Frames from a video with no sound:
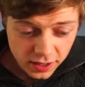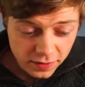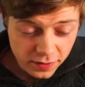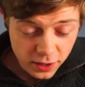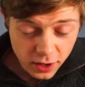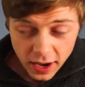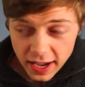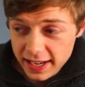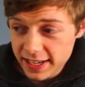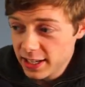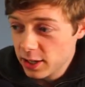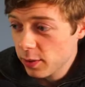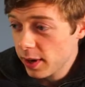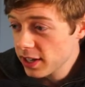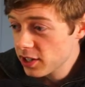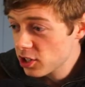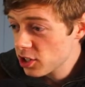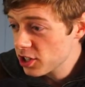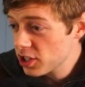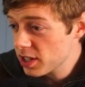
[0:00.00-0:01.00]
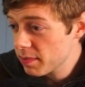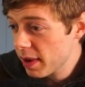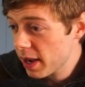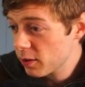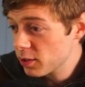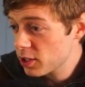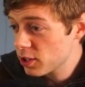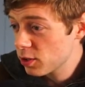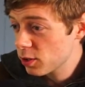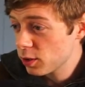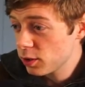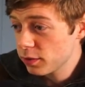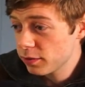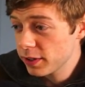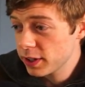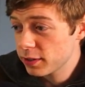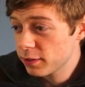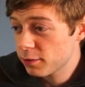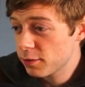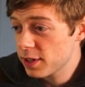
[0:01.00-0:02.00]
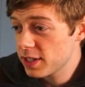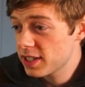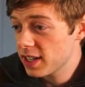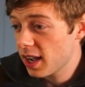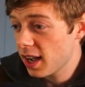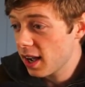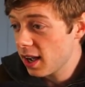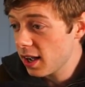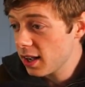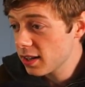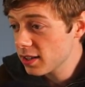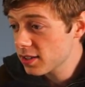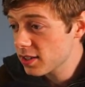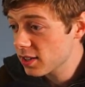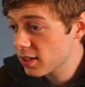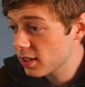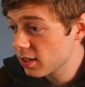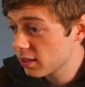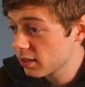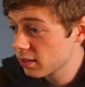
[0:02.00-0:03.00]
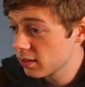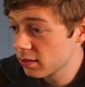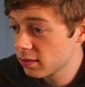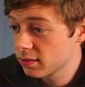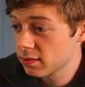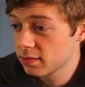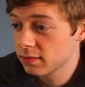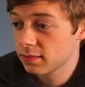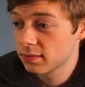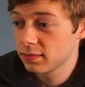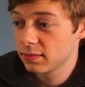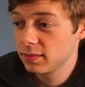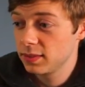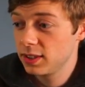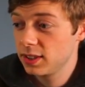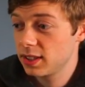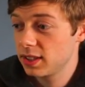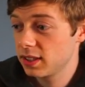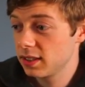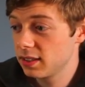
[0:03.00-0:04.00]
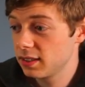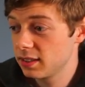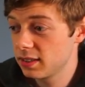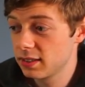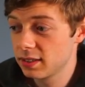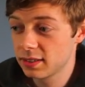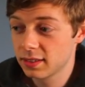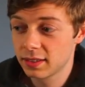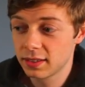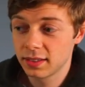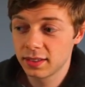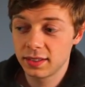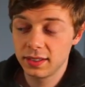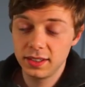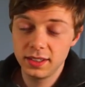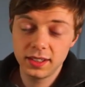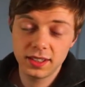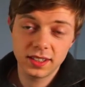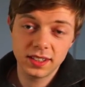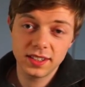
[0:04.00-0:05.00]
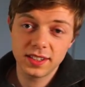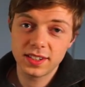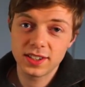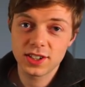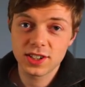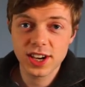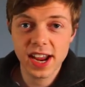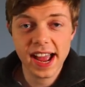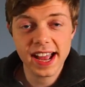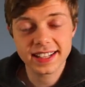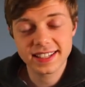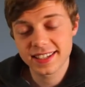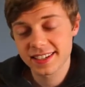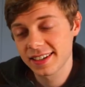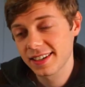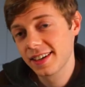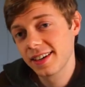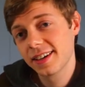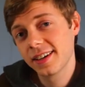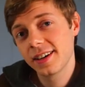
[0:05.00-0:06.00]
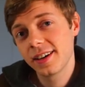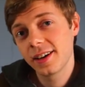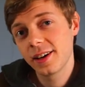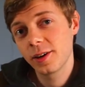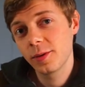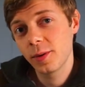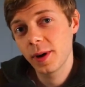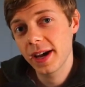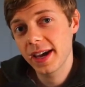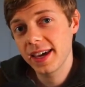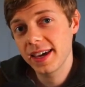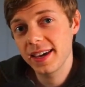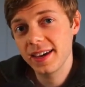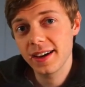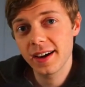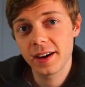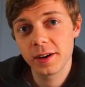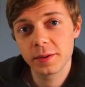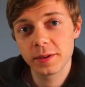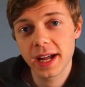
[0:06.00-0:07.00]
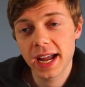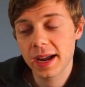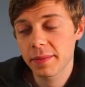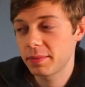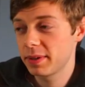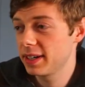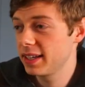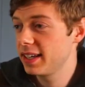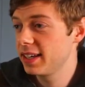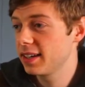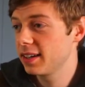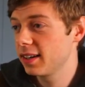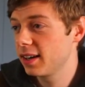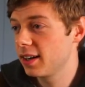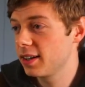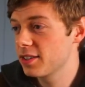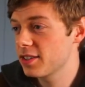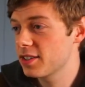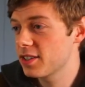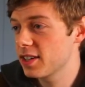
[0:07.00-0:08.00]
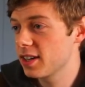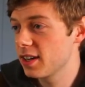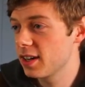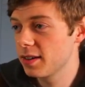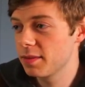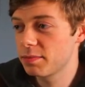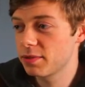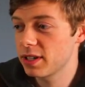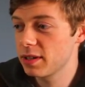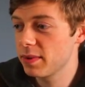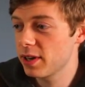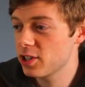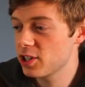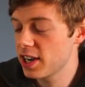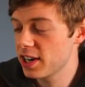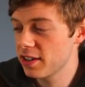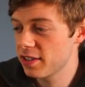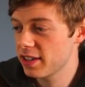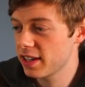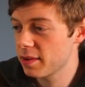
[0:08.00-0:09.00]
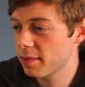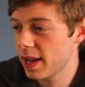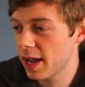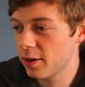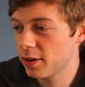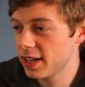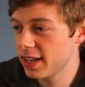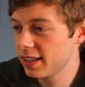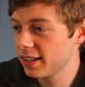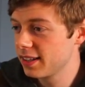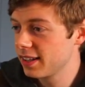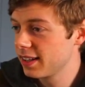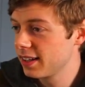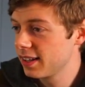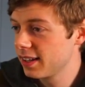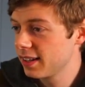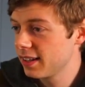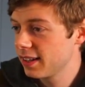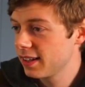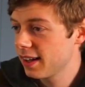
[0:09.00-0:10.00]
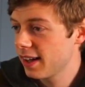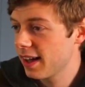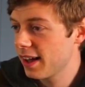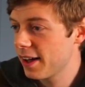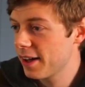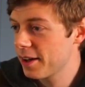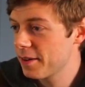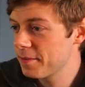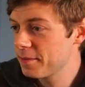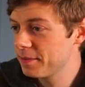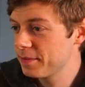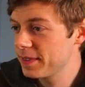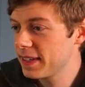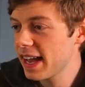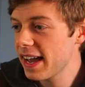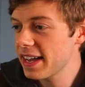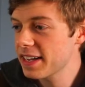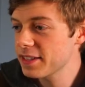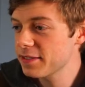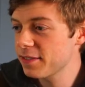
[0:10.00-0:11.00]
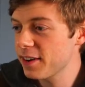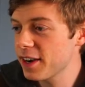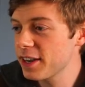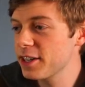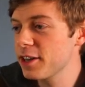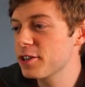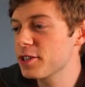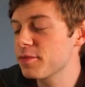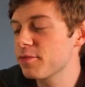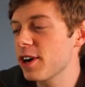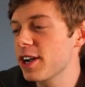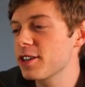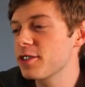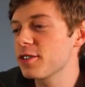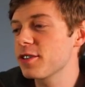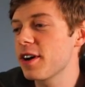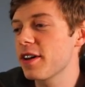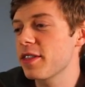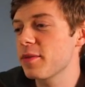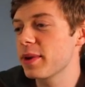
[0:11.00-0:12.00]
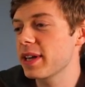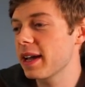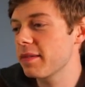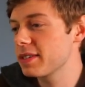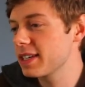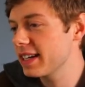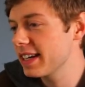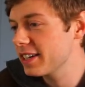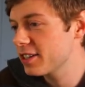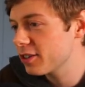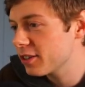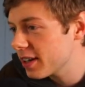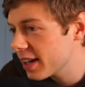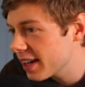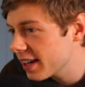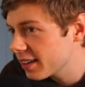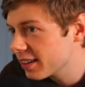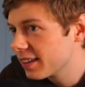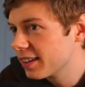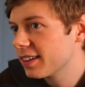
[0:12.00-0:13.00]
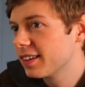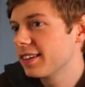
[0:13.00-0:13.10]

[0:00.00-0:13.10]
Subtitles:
If you've got any questions about it all, feel free to ask. You can chat away. I will happily answer pretty much anything about it. Yeah, it's fine, Jotun Randor. I think we kept a lid on it.